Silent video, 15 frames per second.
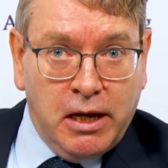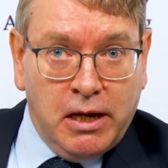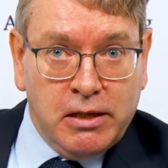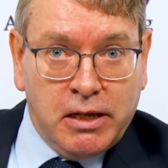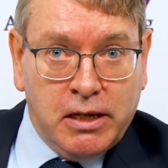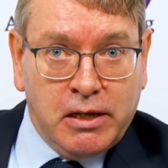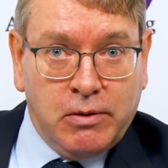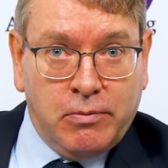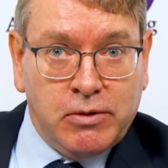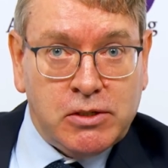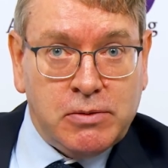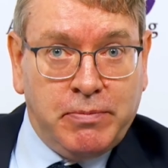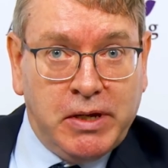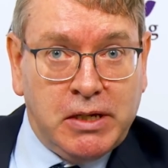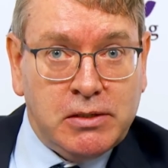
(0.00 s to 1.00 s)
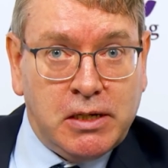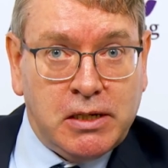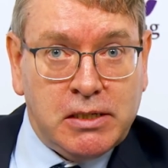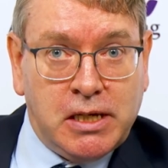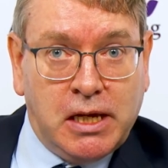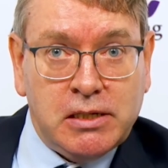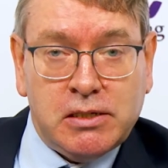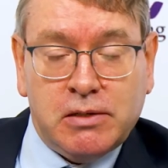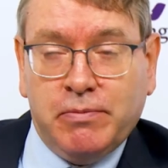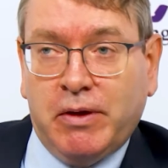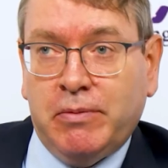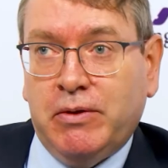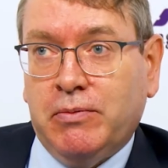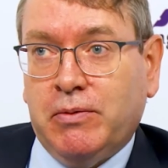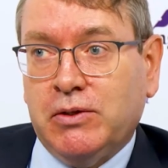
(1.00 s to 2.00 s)
I think it was a big success.
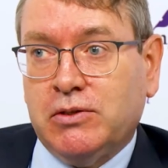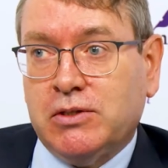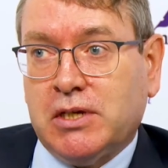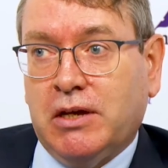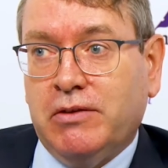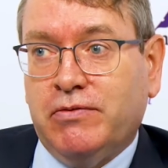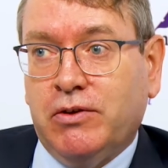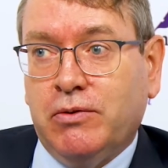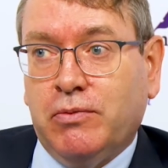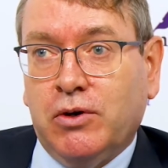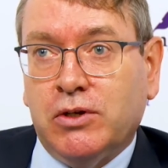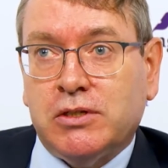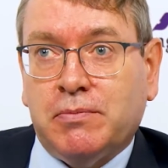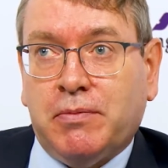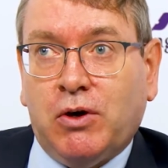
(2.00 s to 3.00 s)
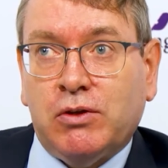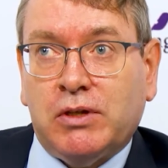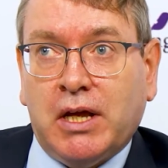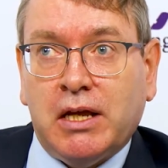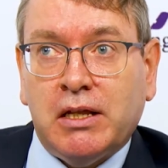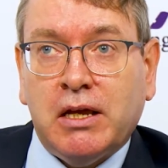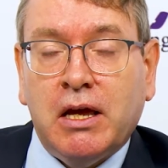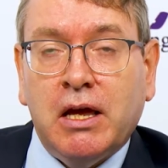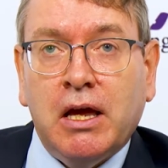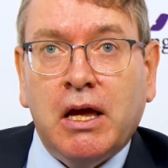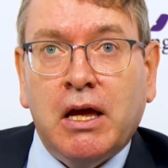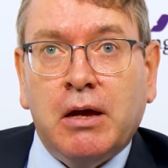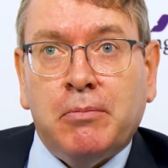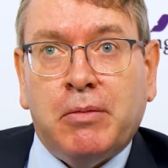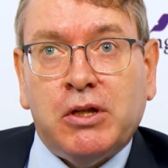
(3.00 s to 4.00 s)
Maybe you want to say a few words about that,
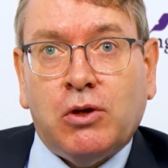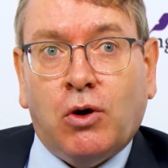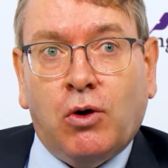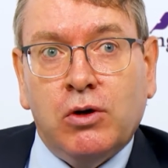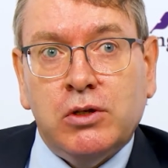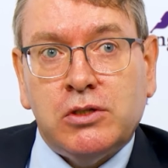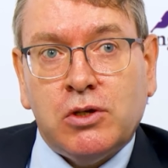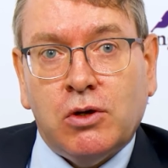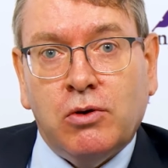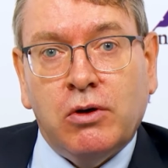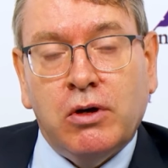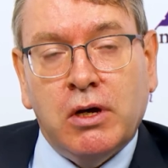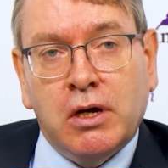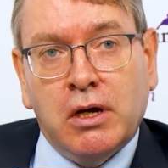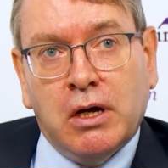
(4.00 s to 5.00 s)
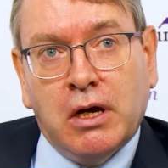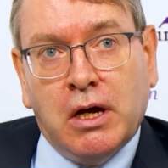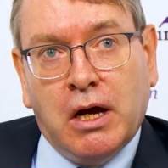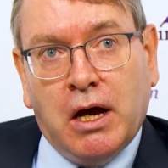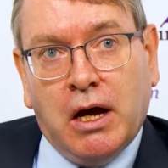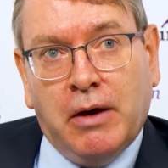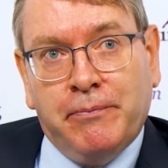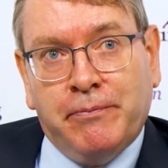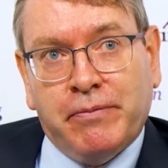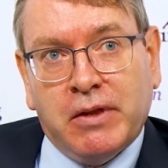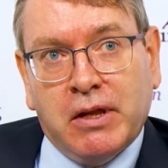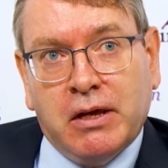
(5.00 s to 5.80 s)
but also um,